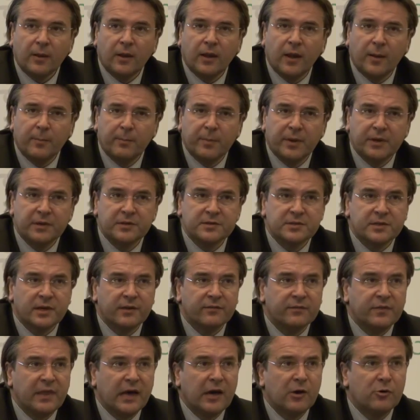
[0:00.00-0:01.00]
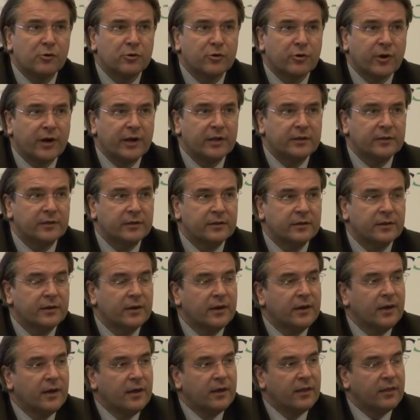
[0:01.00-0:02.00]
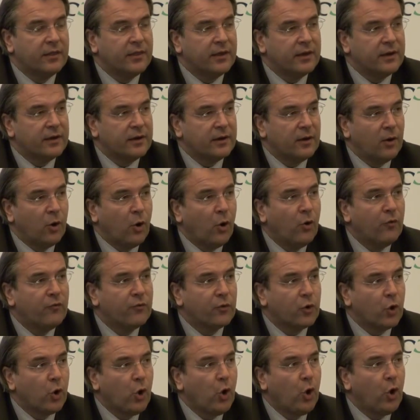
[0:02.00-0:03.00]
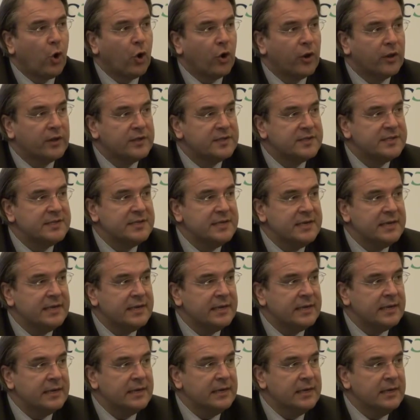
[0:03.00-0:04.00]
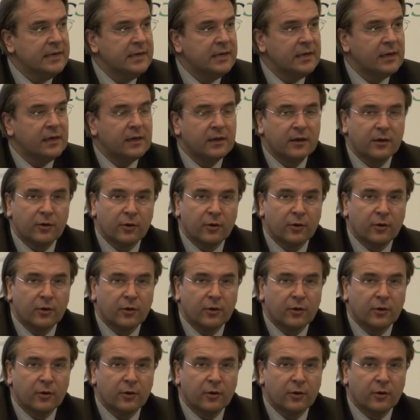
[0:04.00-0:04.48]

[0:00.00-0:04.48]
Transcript: companies have downgraded their overall CEE